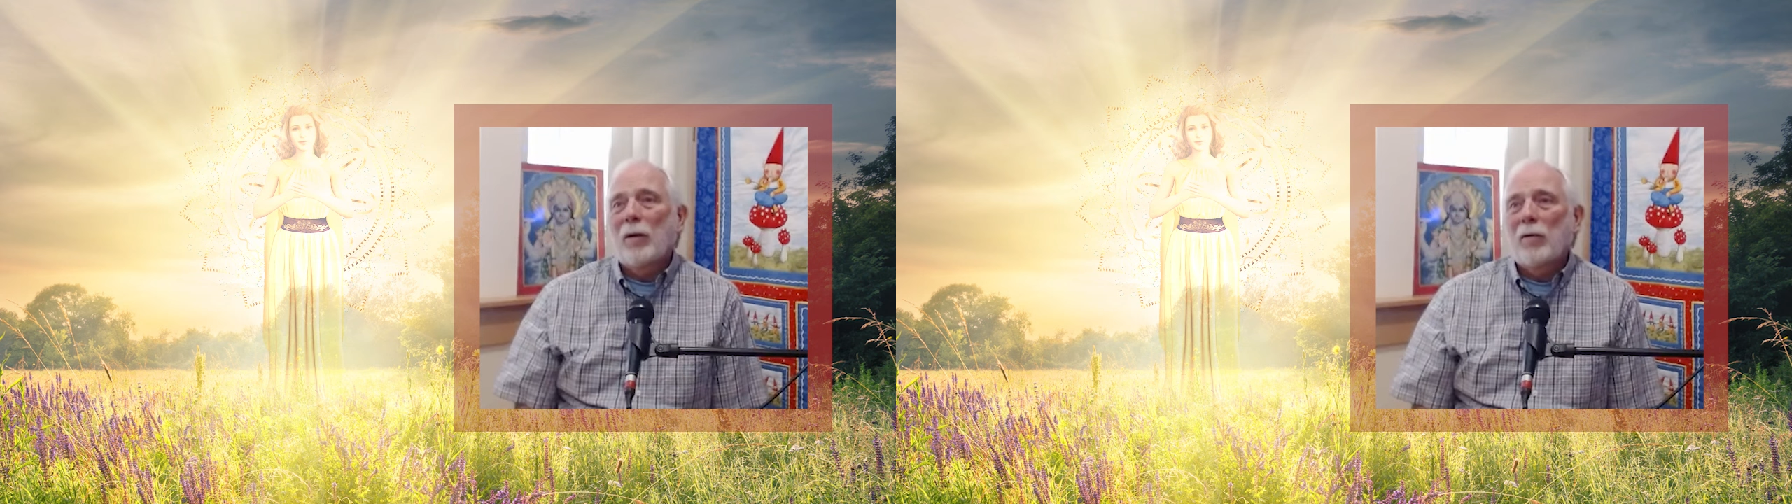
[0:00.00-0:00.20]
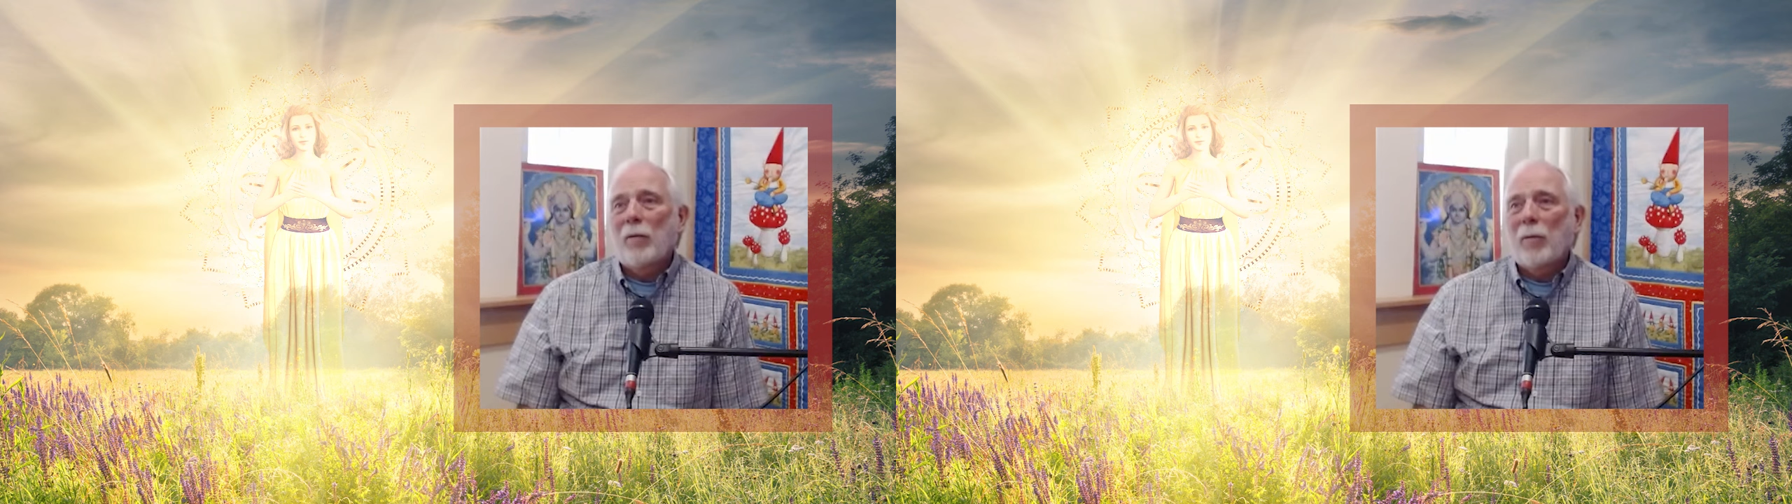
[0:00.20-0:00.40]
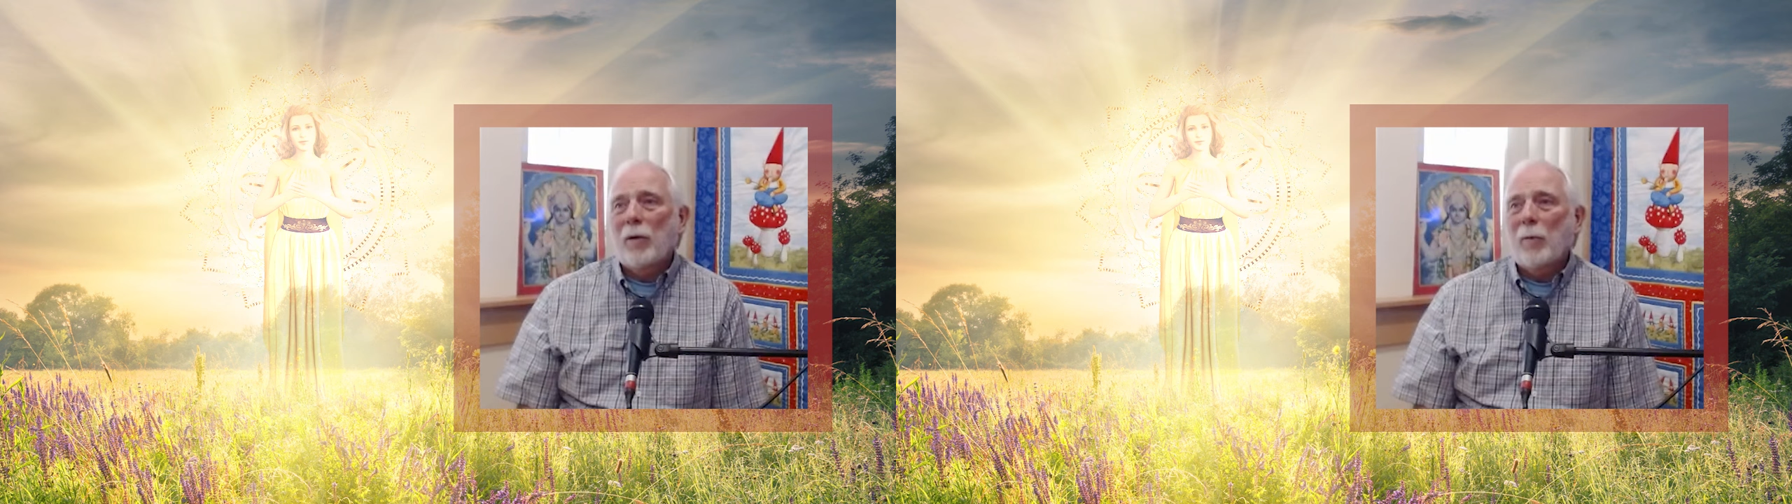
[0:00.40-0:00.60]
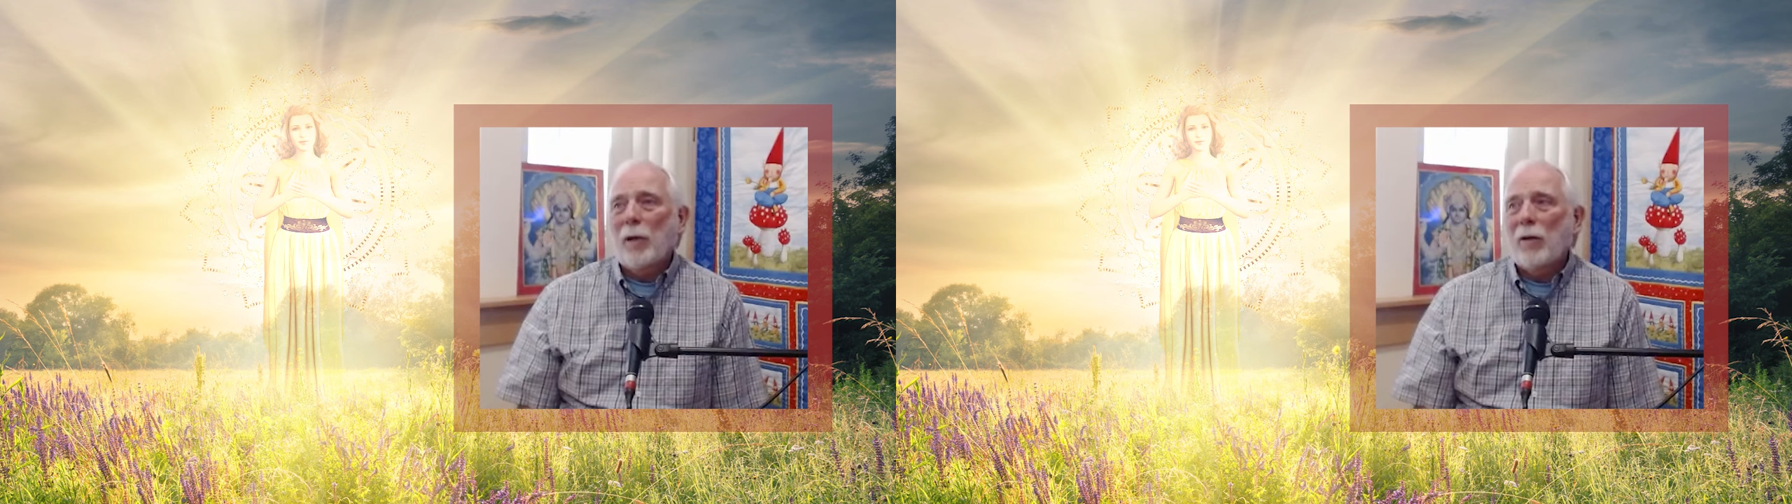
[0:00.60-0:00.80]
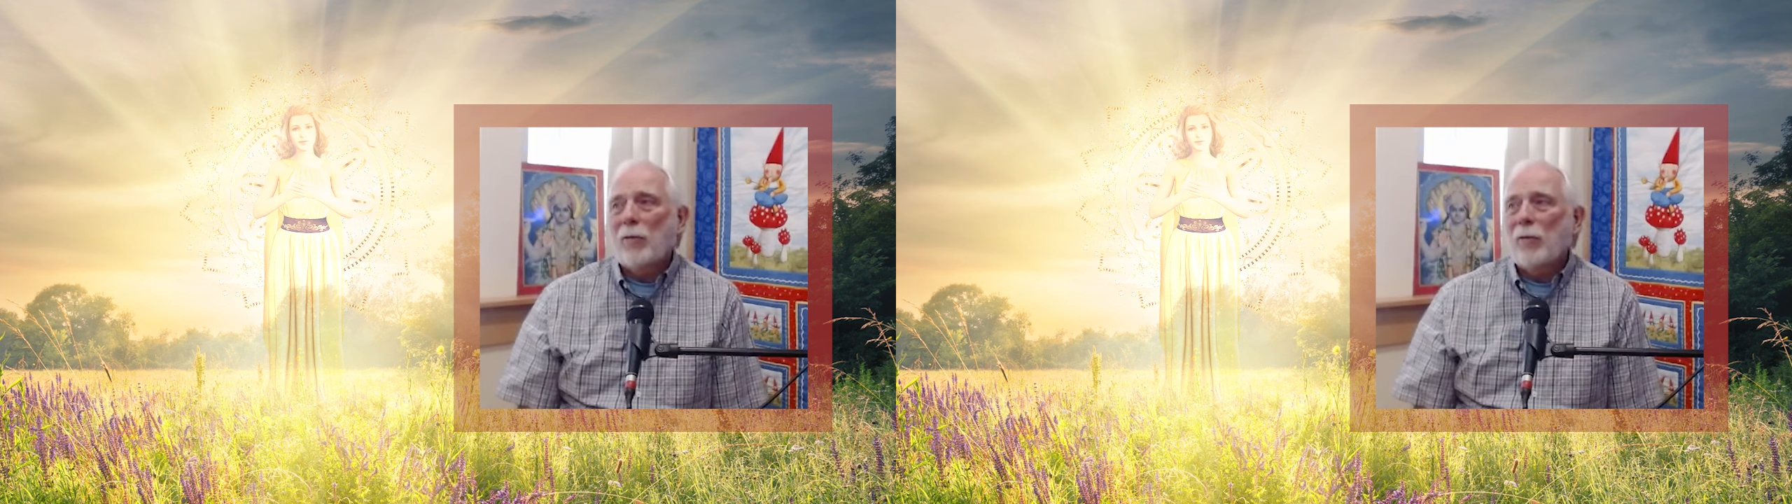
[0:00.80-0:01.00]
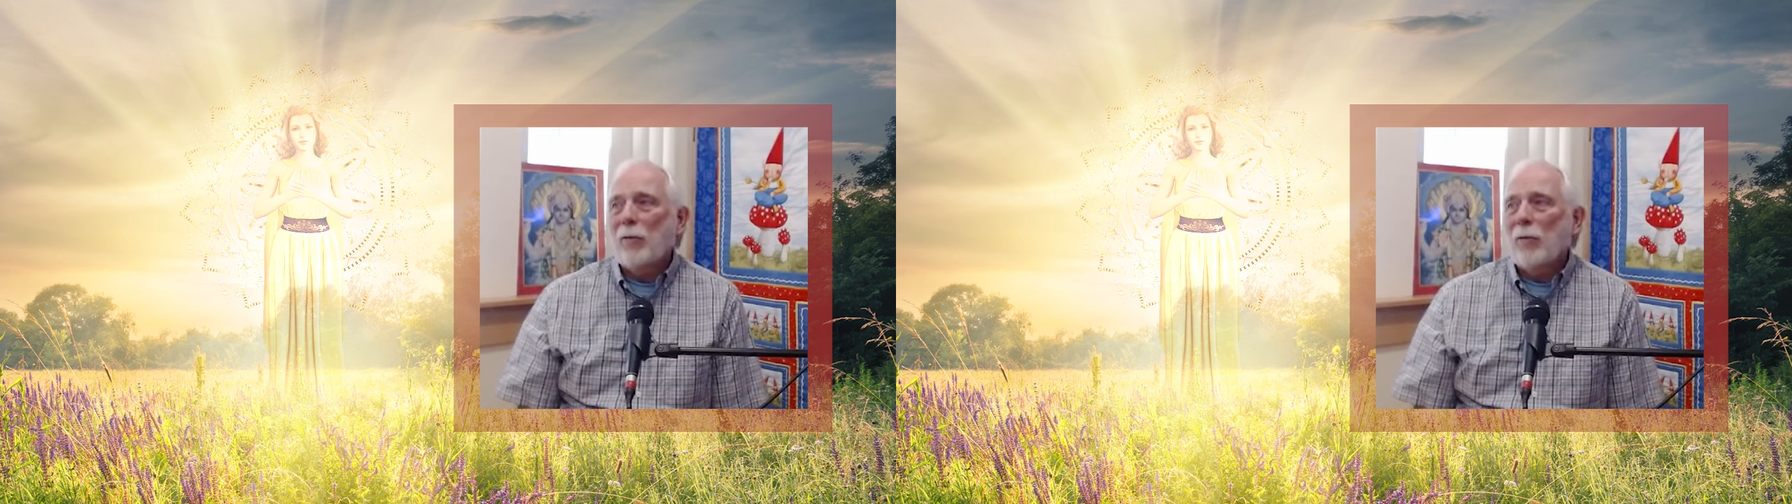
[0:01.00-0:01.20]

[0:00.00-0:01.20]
from what the masters